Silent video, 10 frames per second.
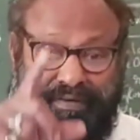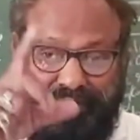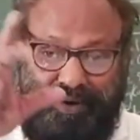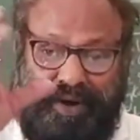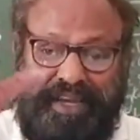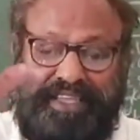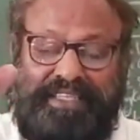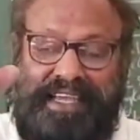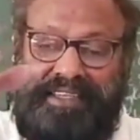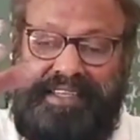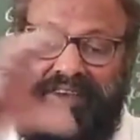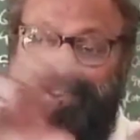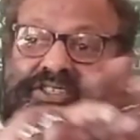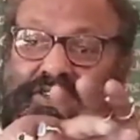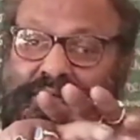more or less the
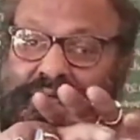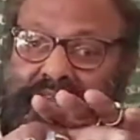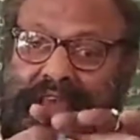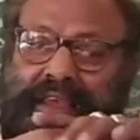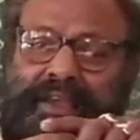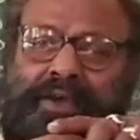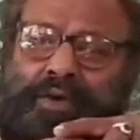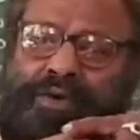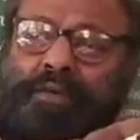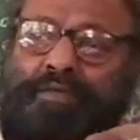concept. So the